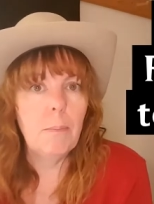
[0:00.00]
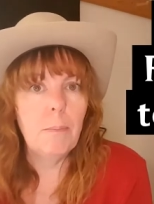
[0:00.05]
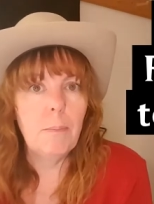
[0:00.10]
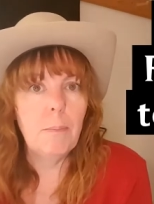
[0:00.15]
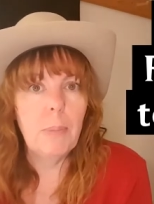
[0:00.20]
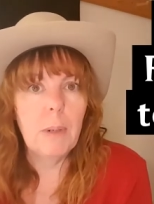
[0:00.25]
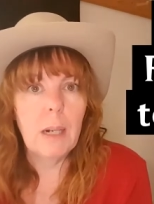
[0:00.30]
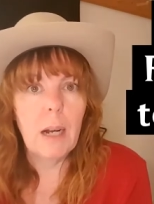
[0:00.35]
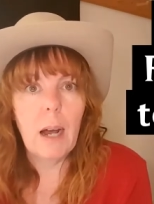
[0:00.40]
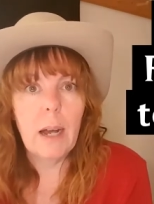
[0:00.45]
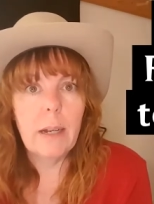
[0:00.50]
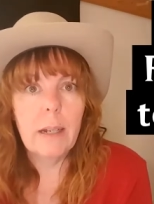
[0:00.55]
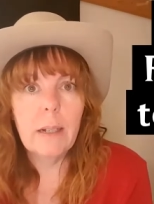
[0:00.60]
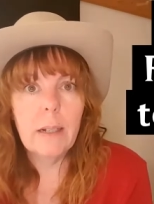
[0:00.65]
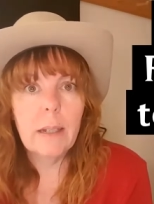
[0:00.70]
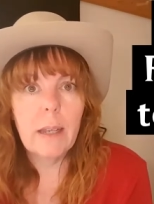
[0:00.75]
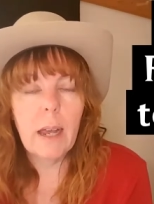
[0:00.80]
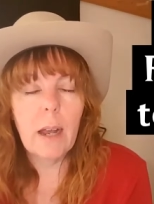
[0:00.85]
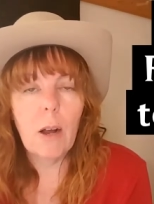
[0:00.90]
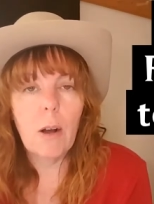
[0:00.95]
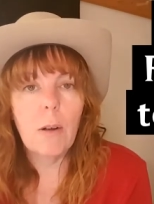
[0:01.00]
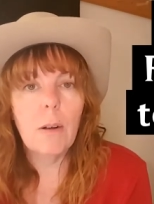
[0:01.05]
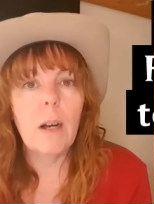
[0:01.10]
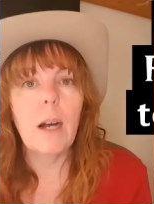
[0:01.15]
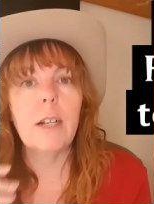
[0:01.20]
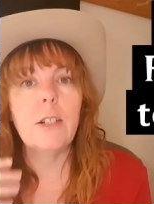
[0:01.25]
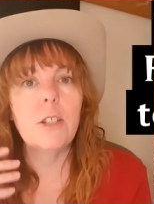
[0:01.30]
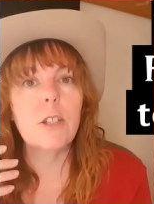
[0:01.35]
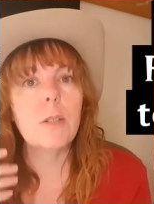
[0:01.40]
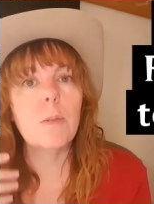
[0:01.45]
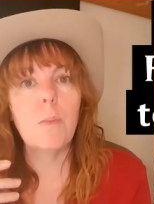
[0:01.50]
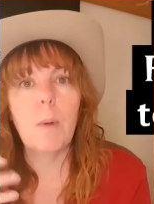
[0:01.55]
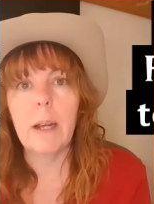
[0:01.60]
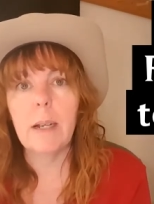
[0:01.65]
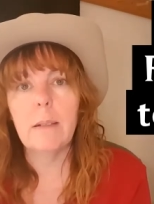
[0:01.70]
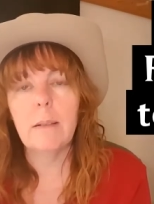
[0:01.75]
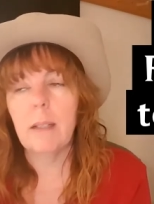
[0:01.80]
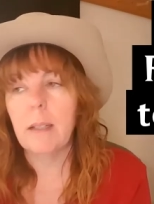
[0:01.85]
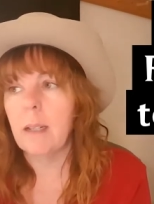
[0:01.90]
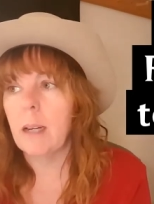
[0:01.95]
But I didn't care. I just
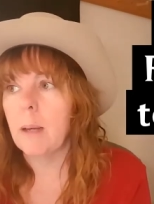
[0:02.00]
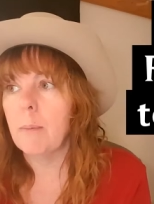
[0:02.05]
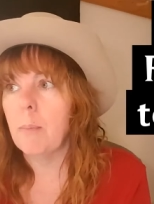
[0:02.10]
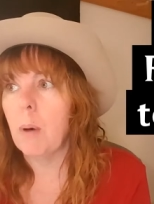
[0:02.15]
went and I